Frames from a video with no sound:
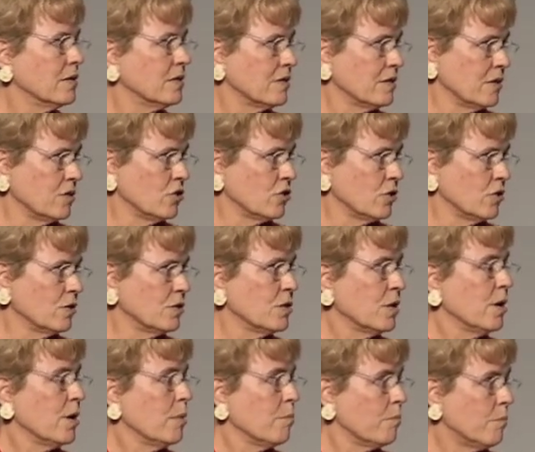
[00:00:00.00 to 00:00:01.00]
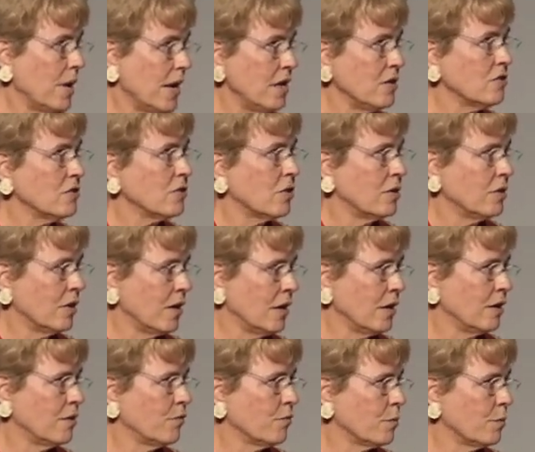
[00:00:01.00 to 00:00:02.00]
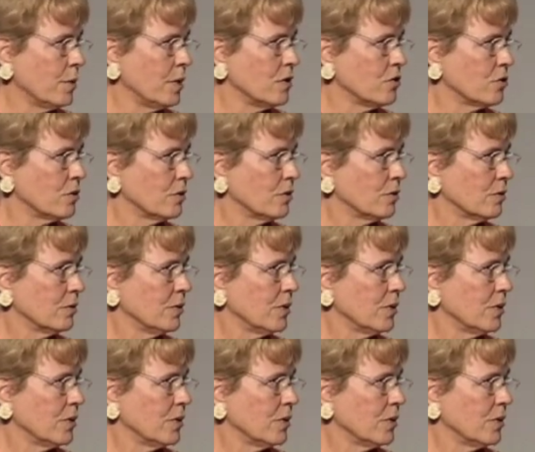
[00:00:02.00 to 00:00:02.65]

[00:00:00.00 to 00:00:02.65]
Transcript: decisions based on that information.